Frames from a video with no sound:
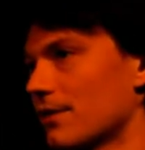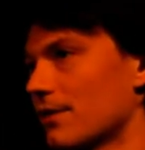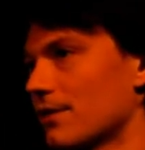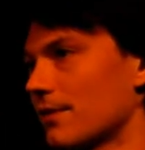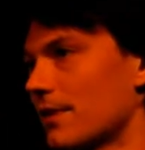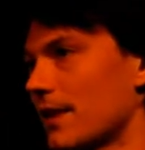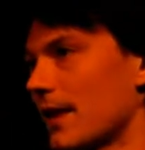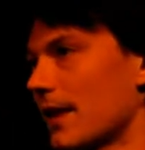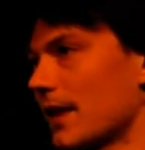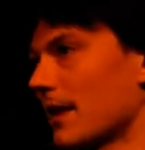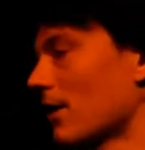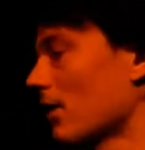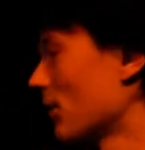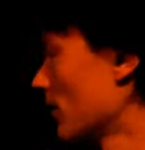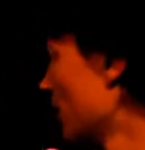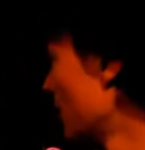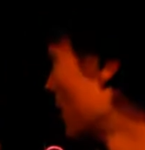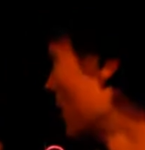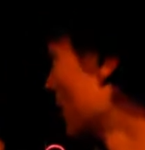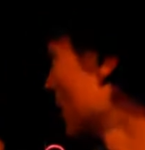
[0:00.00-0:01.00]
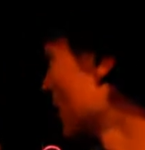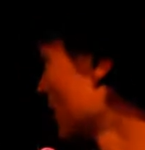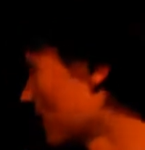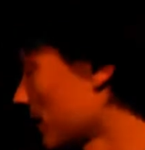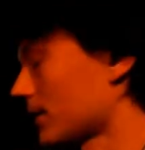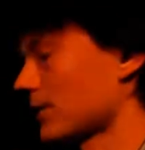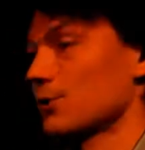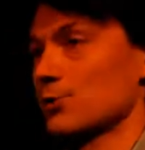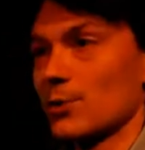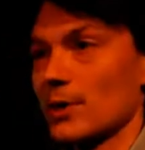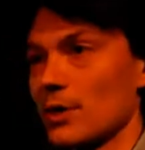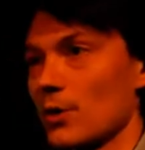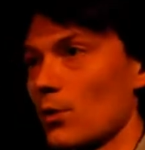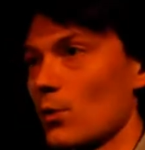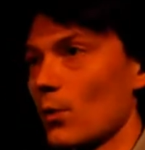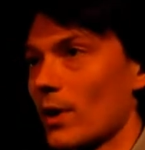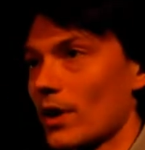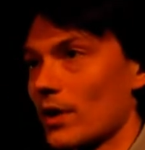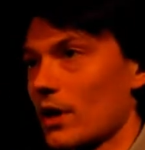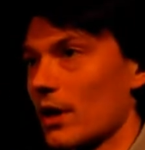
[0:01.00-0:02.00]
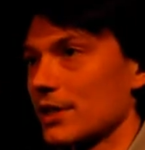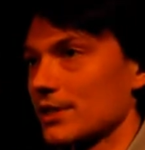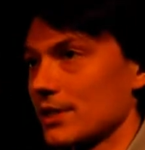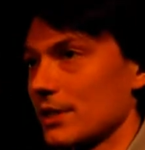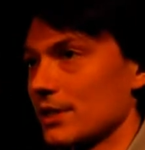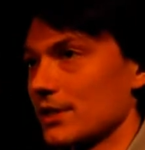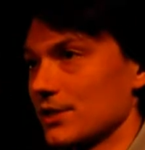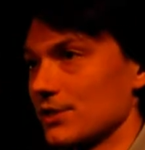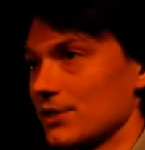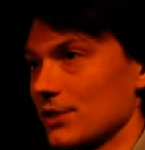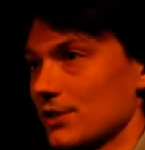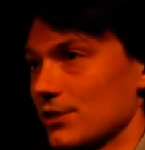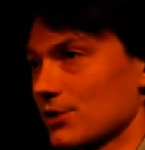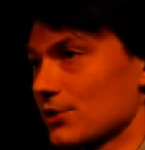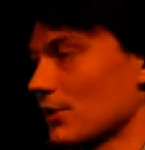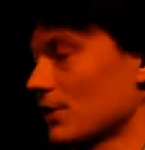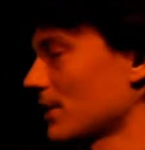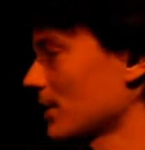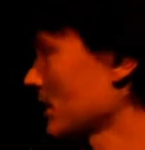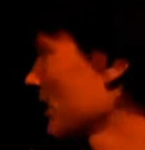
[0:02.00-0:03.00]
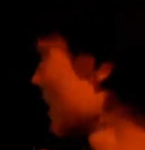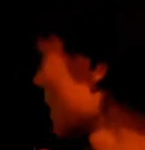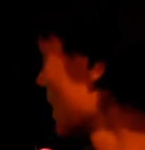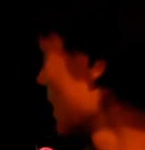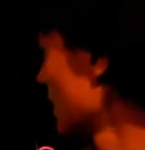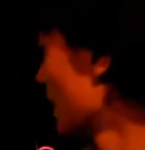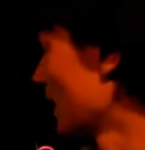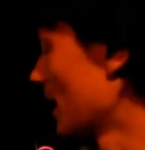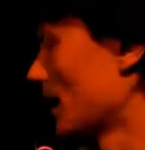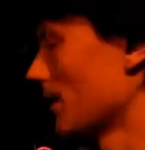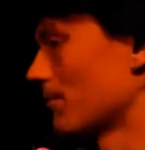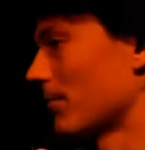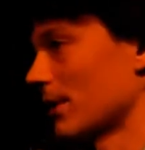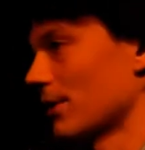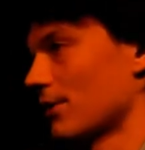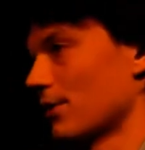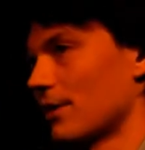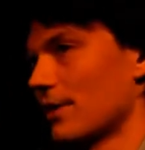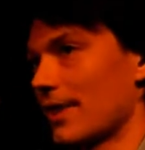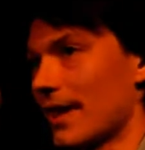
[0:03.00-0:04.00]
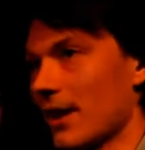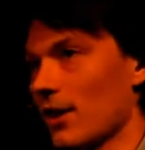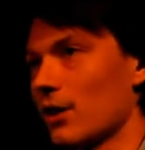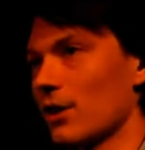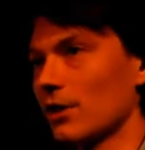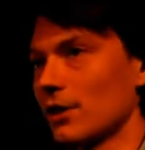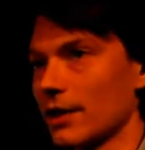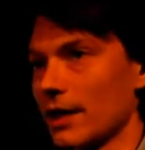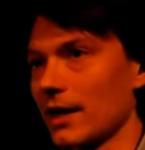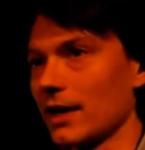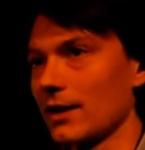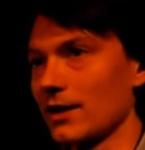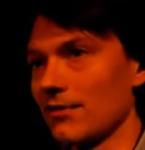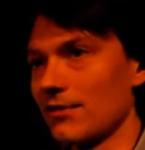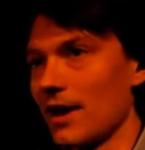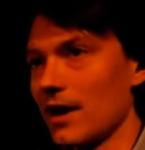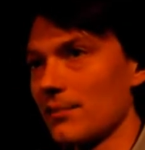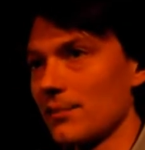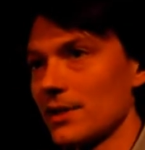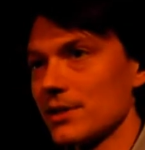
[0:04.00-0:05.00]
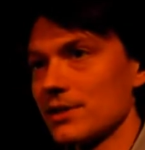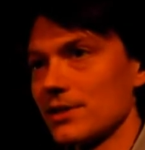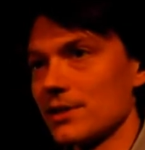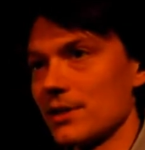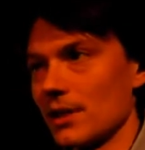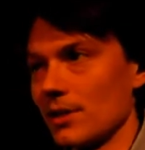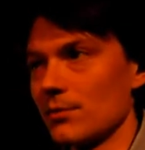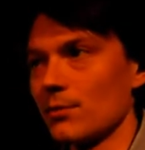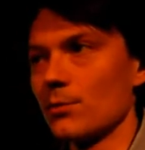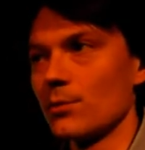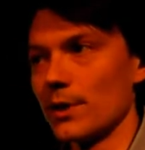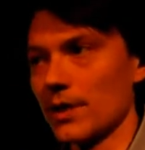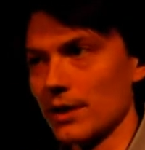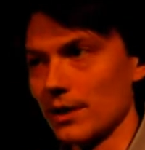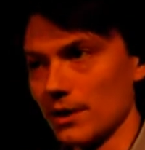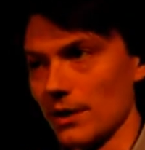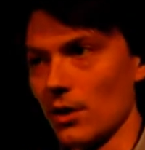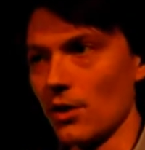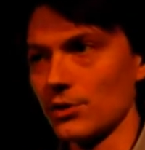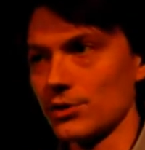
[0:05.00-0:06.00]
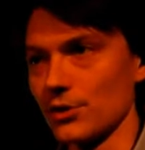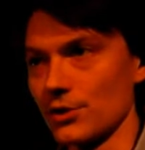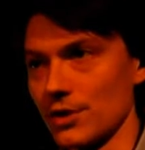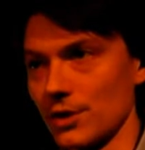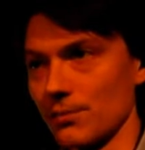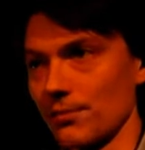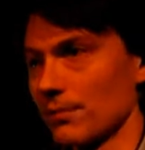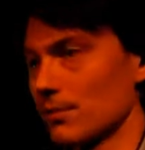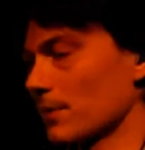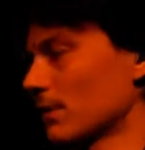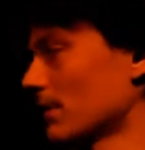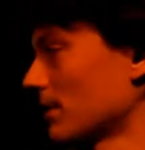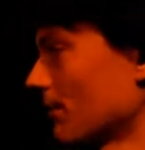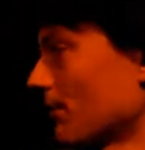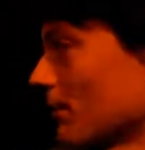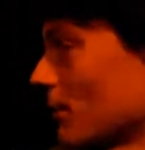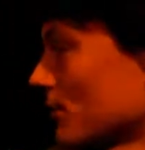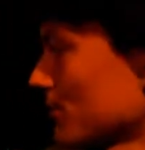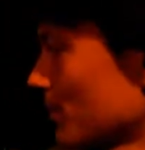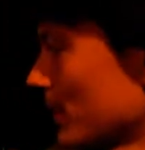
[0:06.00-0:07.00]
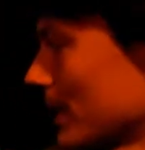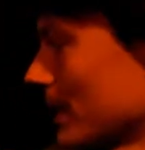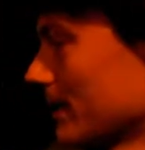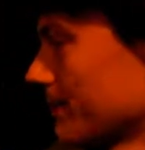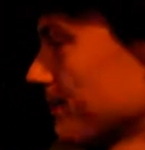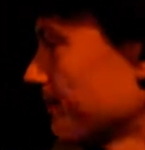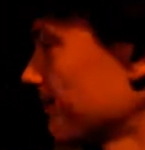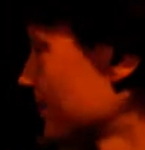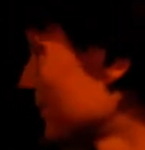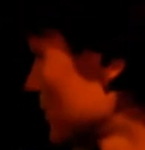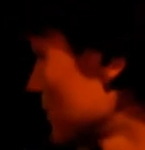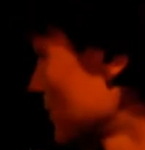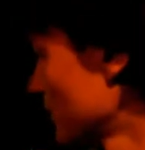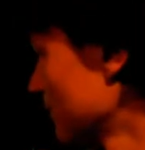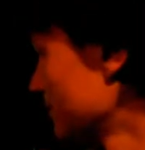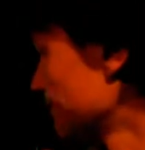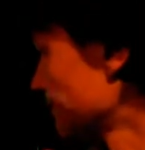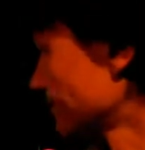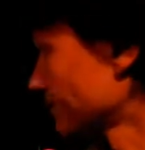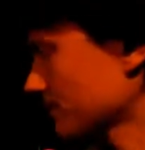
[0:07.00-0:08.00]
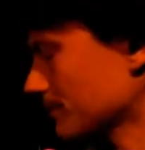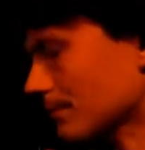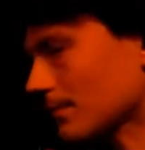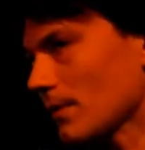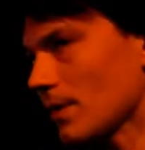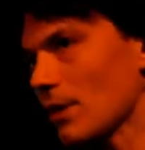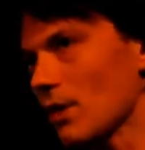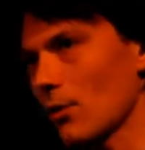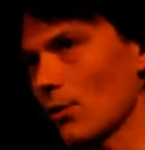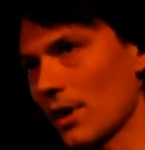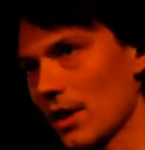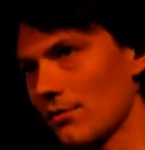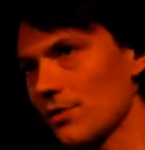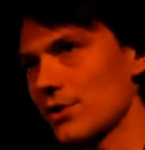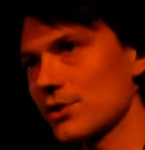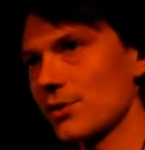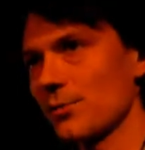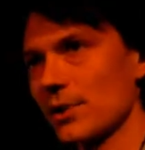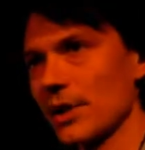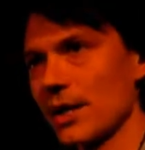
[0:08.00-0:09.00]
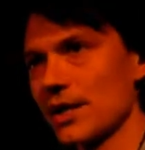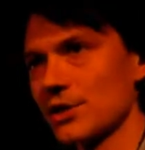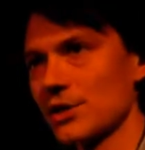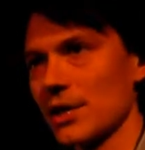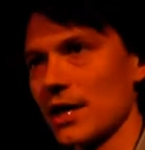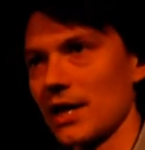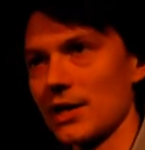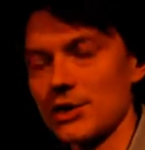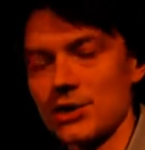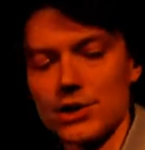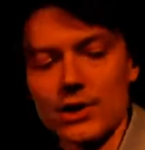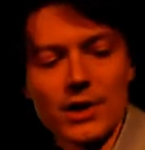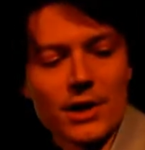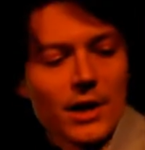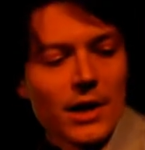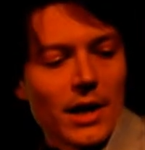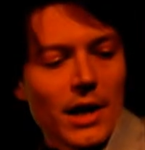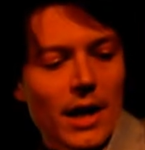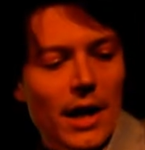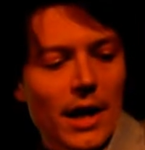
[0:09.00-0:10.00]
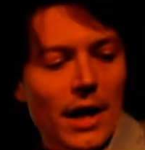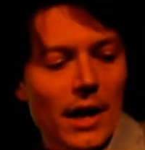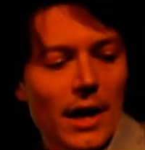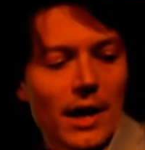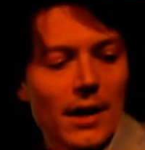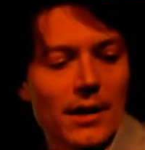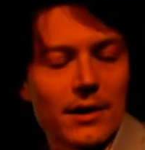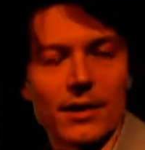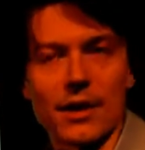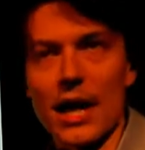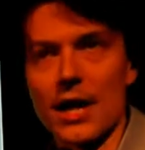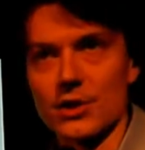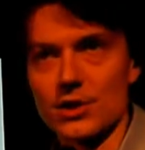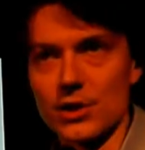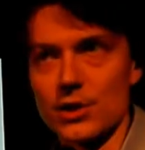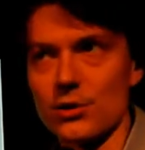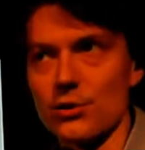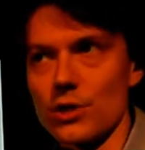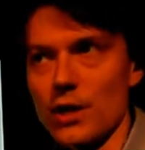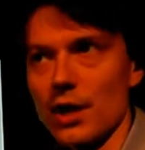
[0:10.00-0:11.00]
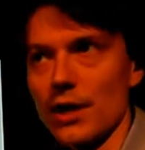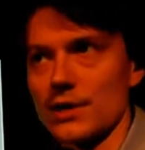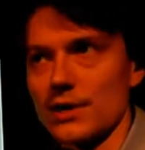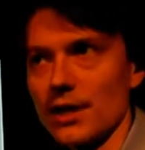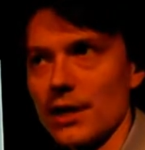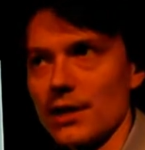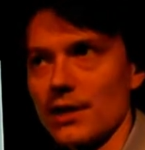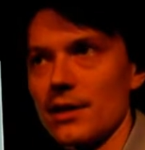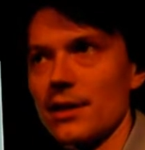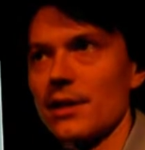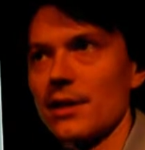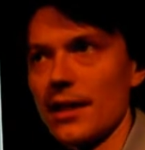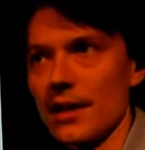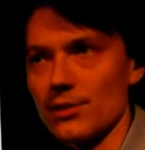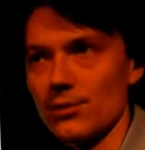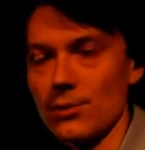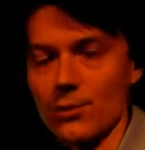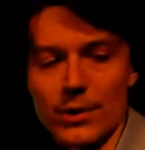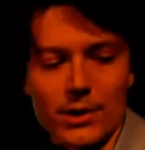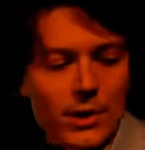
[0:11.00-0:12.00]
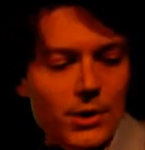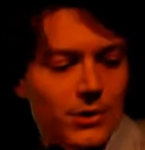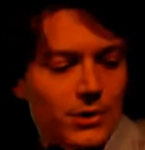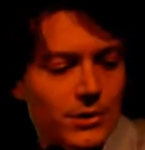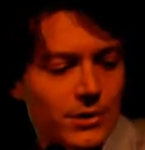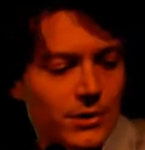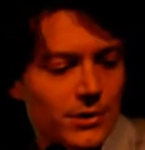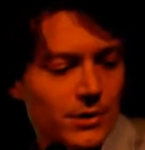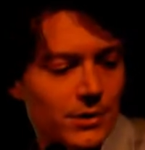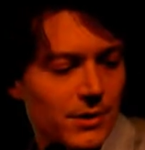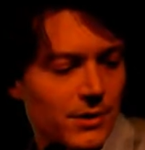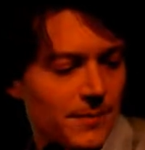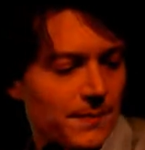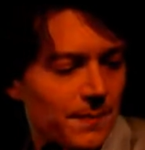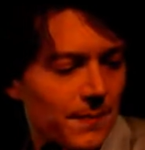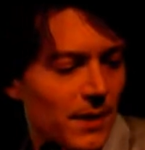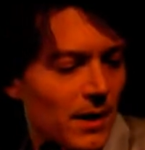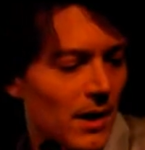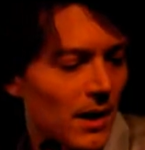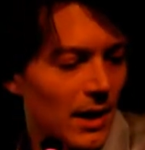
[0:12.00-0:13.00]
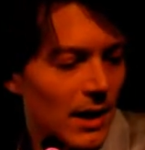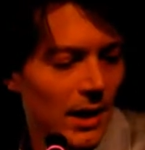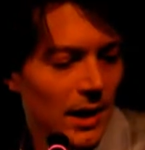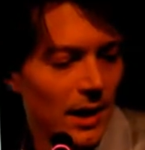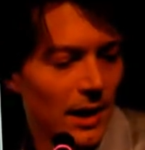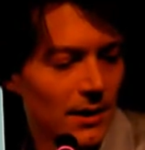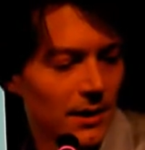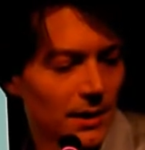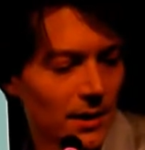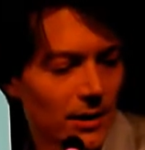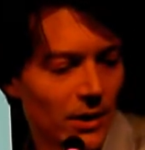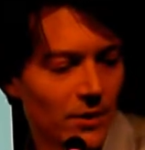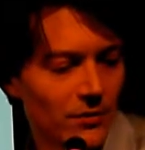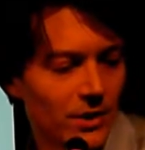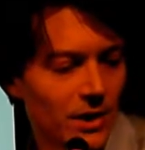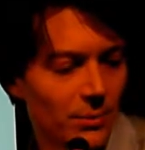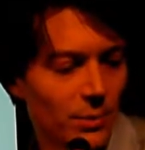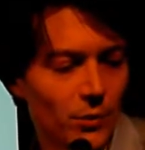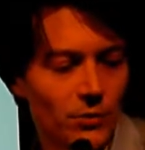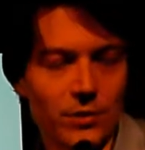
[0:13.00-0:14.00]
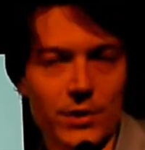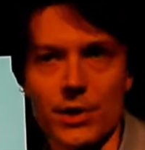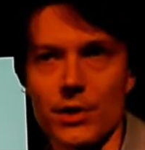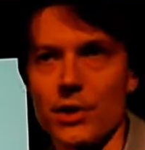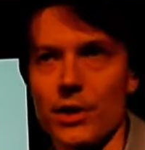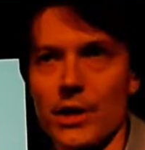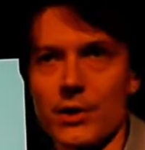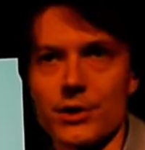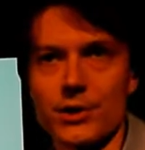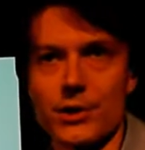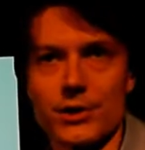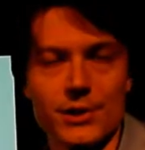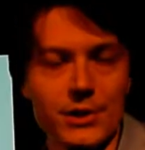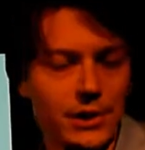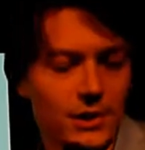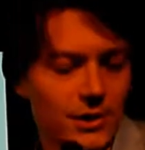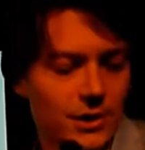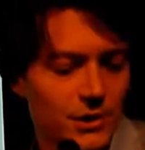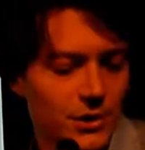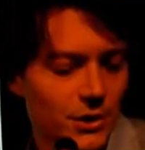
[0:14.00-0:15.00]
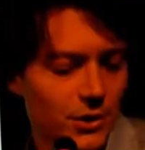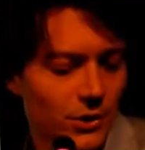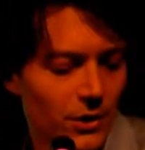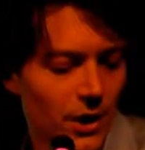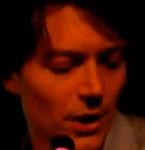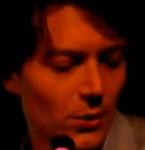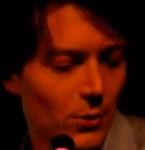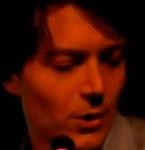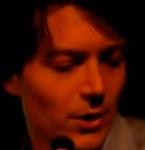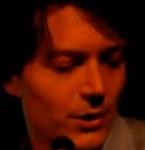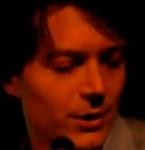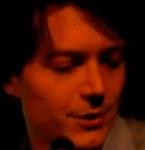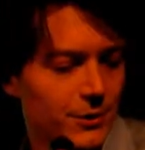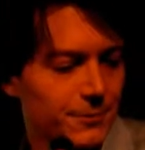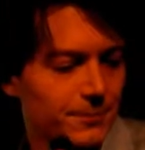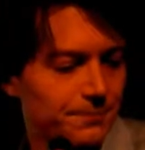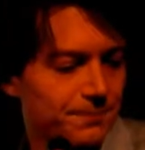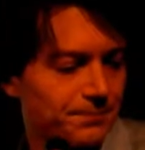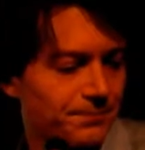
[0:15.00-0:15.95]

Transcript: they are, because we know where content is on the screen, but they are looking at the environment, then we also did the first plane. So whenever there's a plane change, not to new content, that's when we close. And I'll have a demo video later to show you how it works.